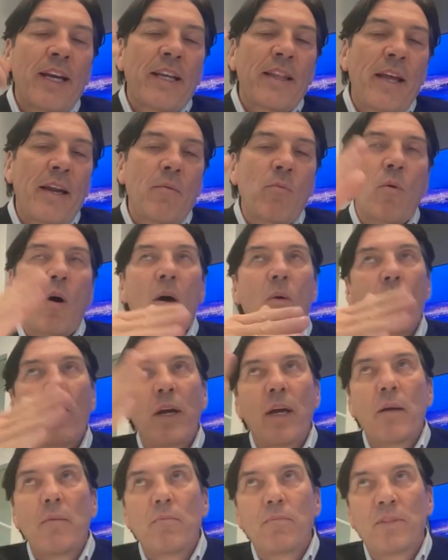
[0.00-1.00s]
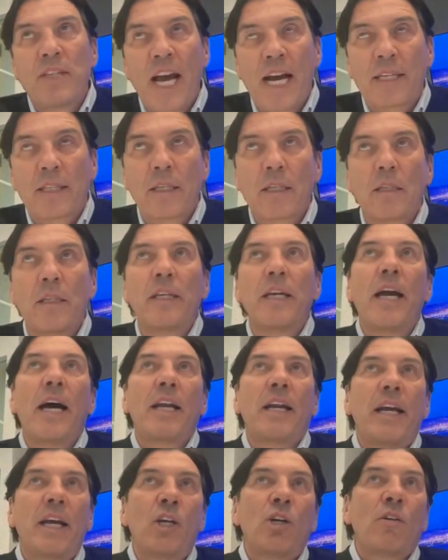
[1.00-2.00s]
And then we technically had
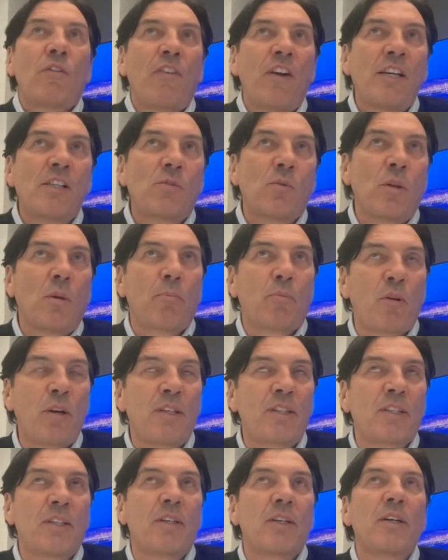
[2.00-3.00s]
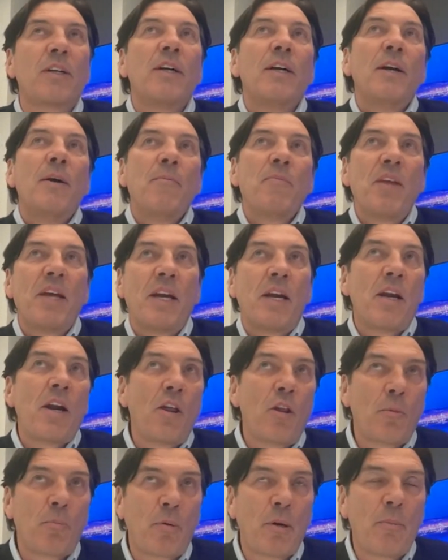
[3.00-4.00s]
to interface with a printer and
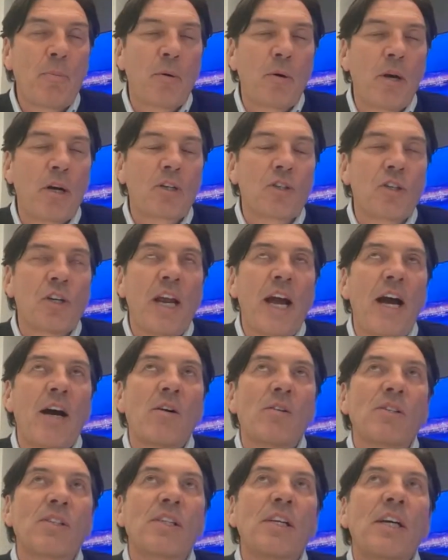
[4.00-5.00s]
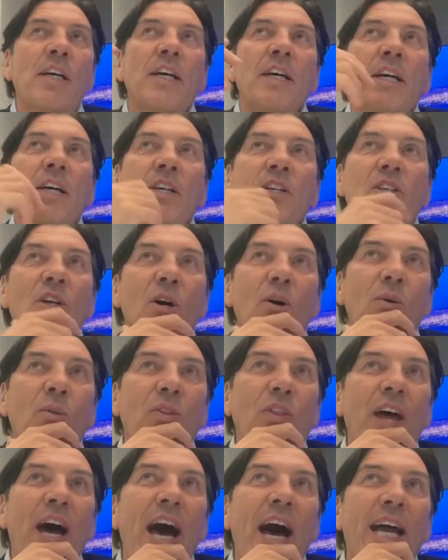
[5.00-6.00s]
another pre-production house. So
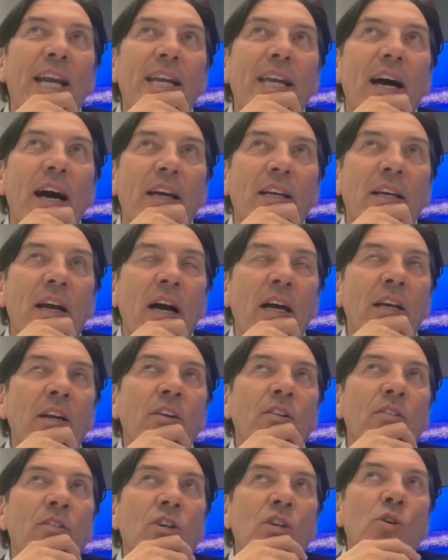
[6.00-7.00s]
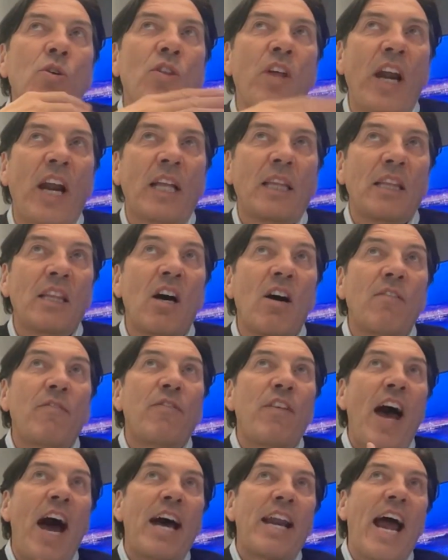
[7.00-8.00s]
that I kind of knew that I loved
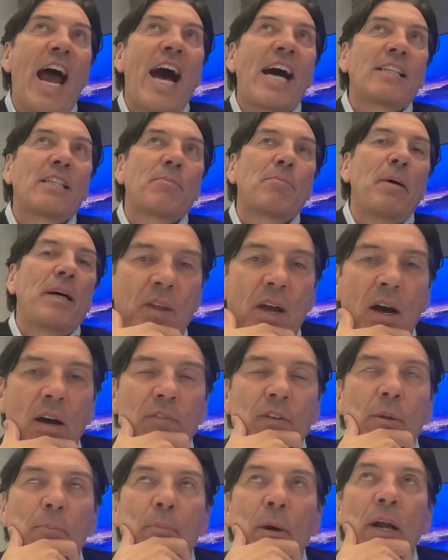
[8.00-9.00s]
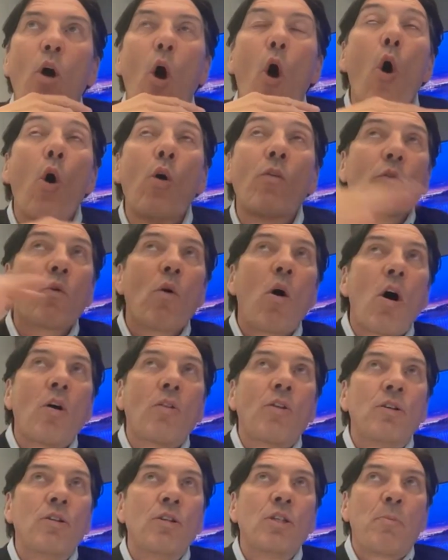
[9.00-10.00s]
that aspect of it. But overall,
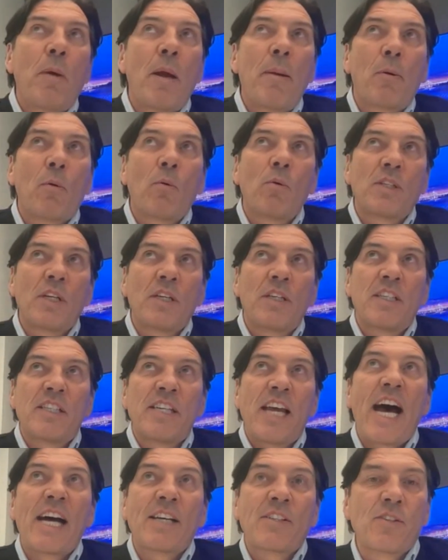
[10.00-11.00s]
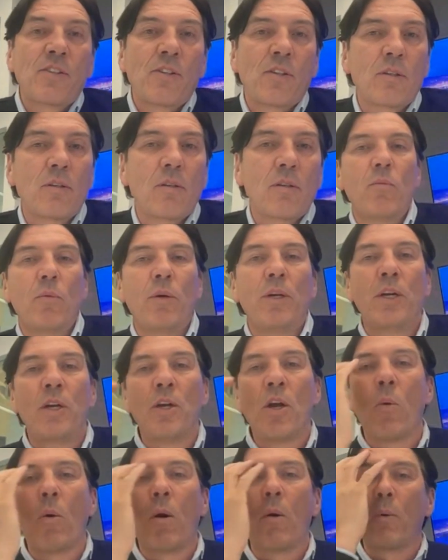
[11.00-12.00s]
the newspaper was a disaster. Like, we didn't
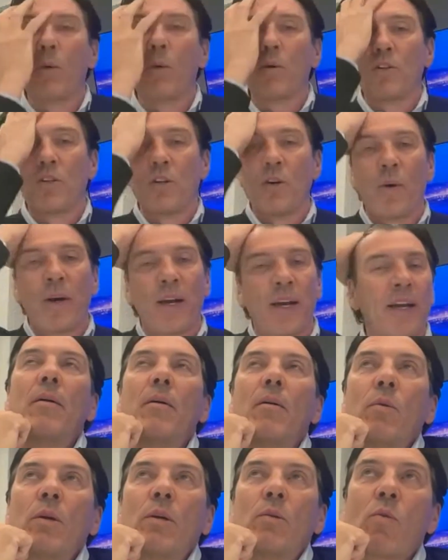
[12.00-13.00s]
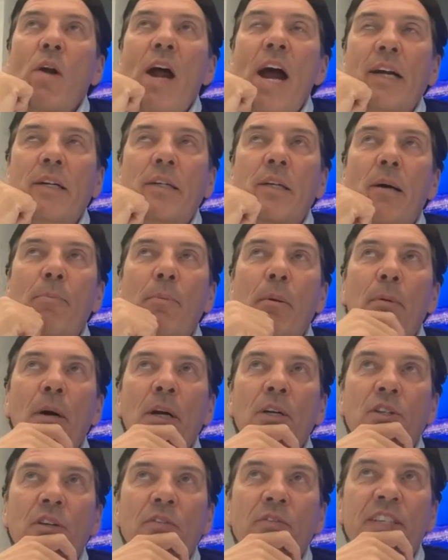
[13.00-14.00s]
know what we were doing. We racked up a
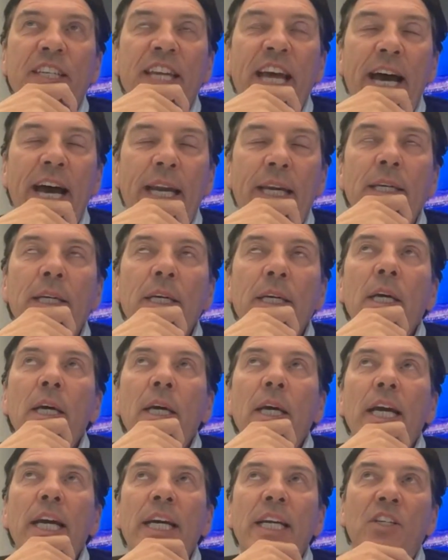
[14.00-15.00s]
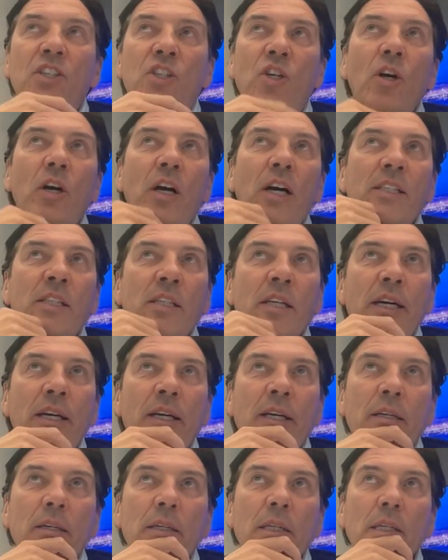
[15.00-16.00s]
bunch of debt, and it took us
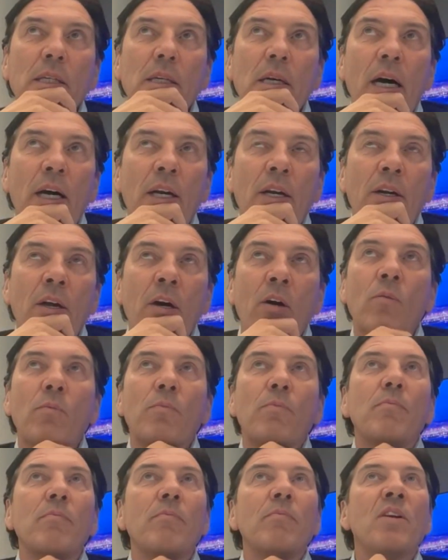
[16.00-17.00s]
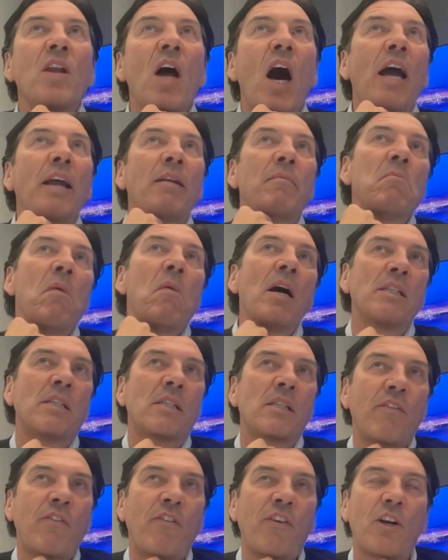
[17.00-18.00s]
9 months
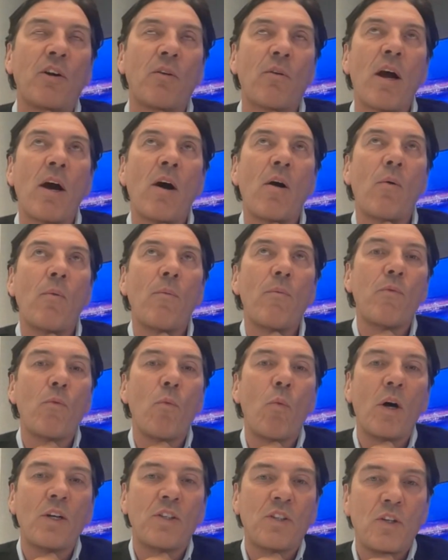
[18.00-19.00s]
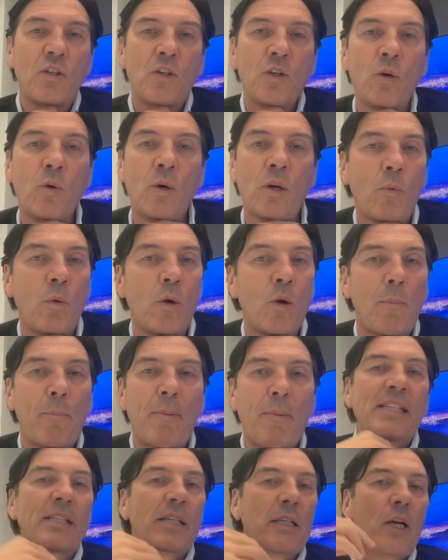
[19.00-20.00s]
to figure out what to do. And we were
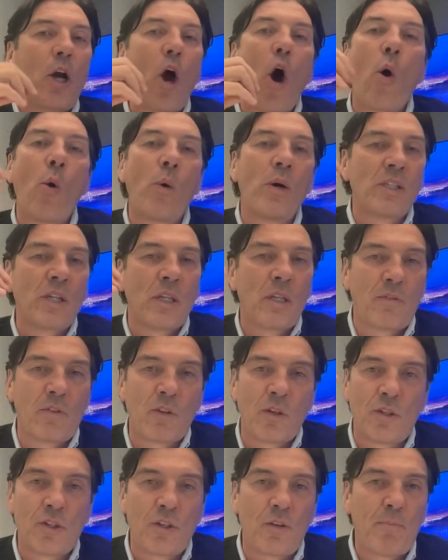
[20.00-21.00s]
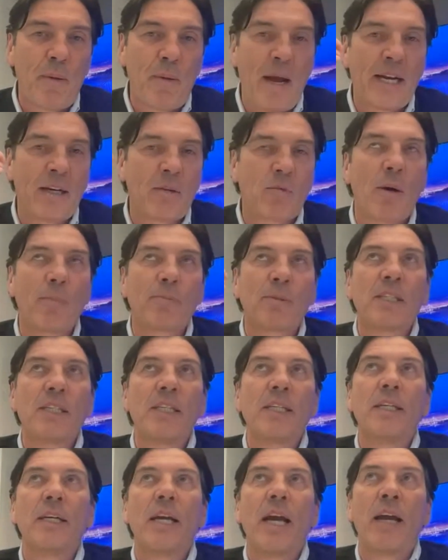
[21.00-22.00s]
basically always on the verge of
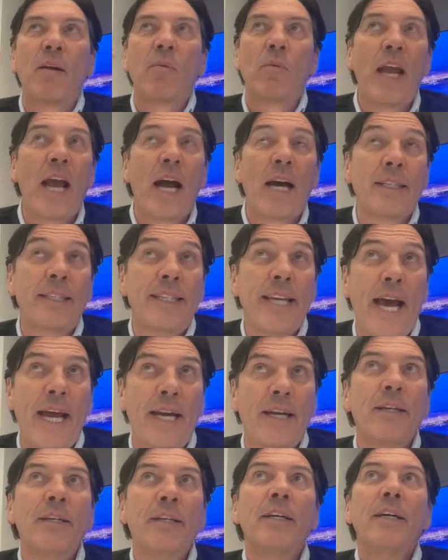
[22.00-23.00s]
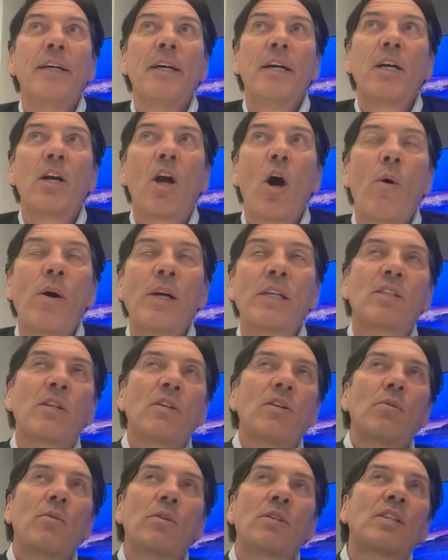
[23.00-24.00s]
bankruptcy, and we had debt going. So
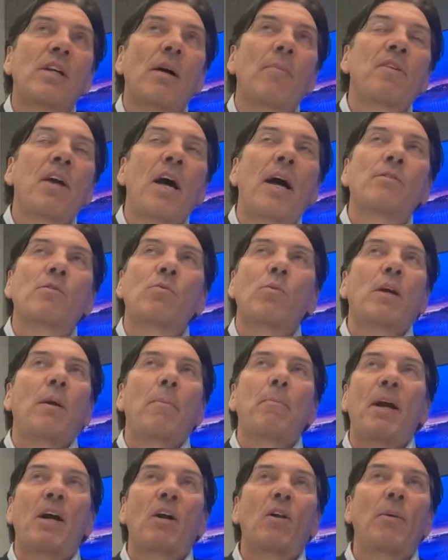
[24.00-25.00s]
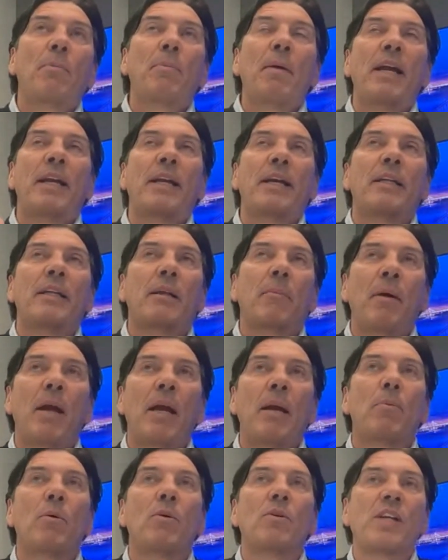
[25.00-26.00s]
there were sometimes we could barely pay to get the
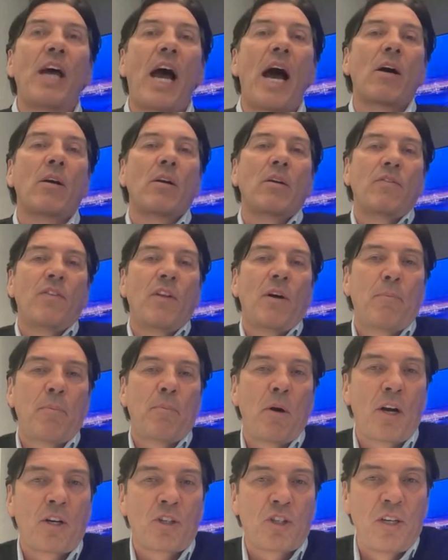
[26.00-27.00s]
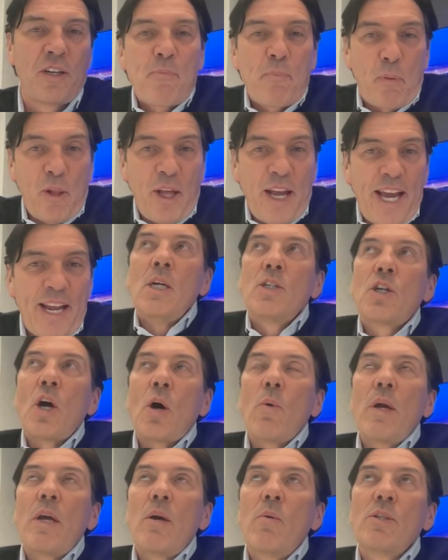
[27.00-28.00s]
papers out of the production plant.
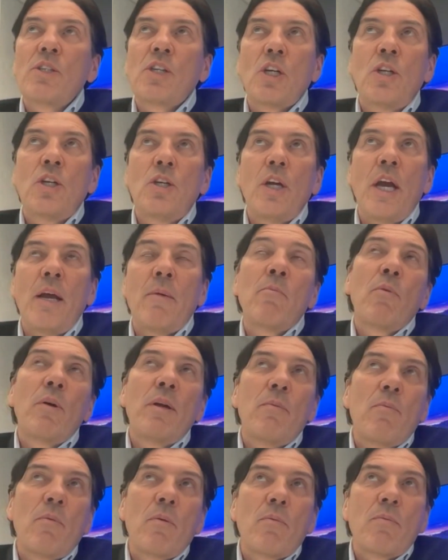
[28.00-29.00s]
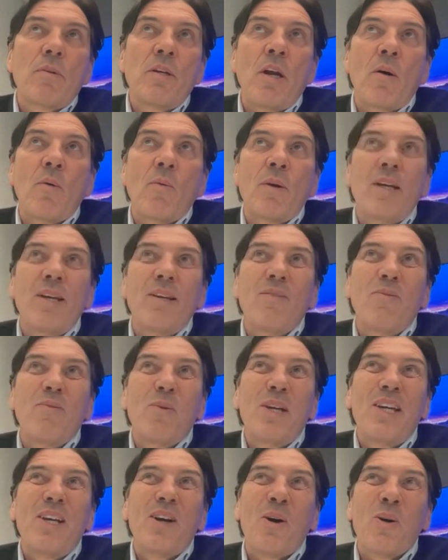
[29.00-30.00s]
So it was and
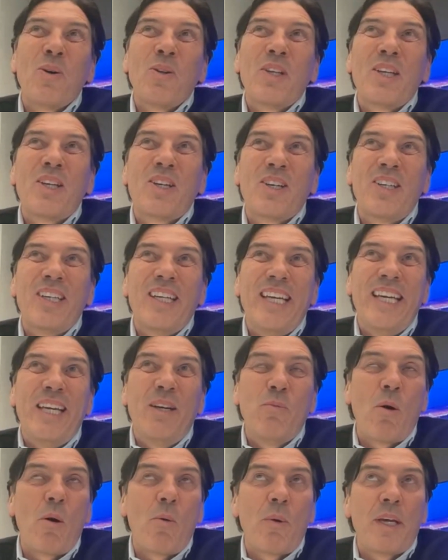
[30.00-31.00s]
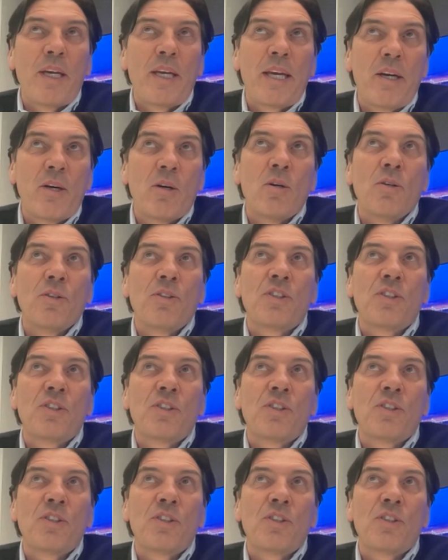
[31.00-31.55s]
we only could eat what we killed.